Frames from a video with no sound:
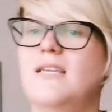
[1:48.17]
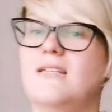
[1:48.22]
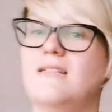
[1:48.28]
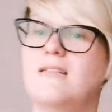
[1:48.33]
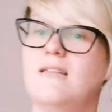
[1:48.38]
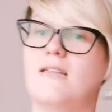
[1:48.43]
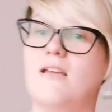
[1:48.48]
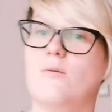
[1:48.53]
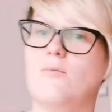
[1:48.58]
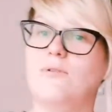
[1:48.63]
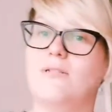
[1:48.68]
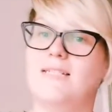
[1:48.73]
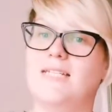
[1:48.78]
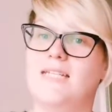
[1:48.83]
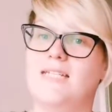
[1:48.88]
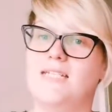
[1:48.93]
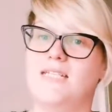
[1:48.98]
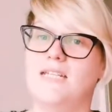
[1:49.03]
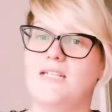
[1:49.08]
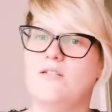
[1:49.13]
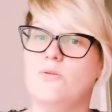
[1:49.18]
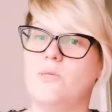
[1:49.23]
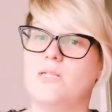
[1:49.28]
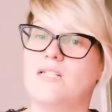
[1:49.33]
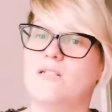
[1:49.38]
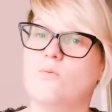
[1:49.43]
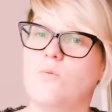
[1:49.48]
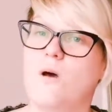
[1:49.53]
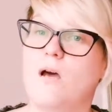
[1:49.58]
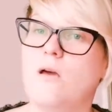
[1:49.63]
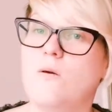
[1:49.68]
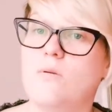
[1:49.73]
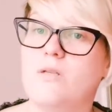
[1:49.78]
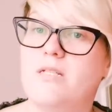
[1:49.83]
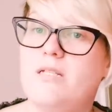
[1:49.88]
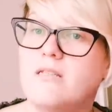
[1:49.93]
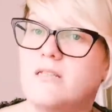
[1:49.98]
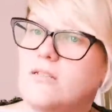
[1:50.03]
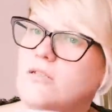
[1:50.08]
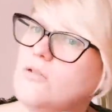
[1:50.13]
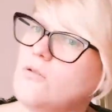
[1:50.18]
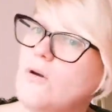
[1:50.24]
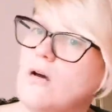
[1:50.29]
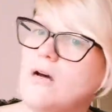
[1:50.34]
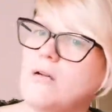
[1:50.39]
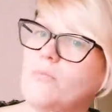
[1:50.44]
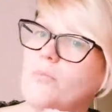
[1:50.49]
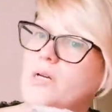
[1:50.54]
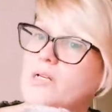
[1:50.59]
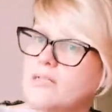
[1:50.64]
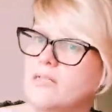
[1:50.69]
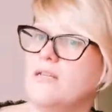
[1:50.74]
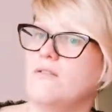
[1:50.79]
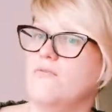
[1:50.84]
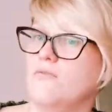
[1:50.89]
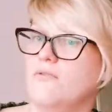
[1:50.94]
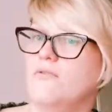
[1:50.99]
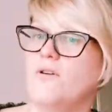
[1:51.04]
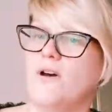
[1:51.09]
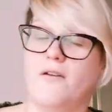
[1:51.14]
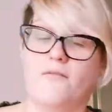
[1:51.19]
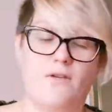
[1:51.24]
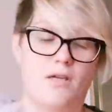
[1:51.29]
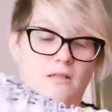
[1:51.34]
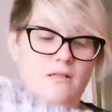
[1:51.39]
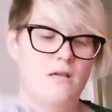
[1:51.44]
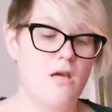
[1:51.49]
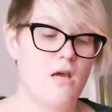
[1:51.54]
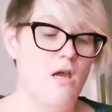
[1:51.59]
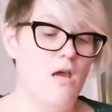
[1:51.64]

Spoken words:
it's in double C stitch, which is why it was in the too hard basket for 5 years.